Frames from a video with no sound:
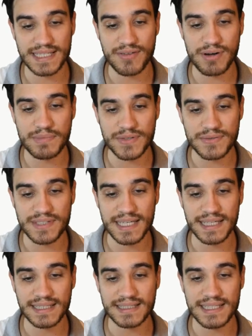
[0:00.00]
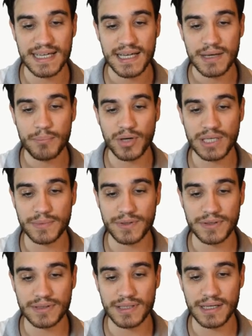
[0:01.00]
Crimson-tinged
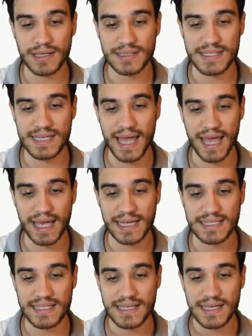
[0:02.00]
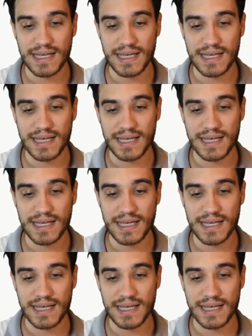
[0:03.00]
Pokemon GX,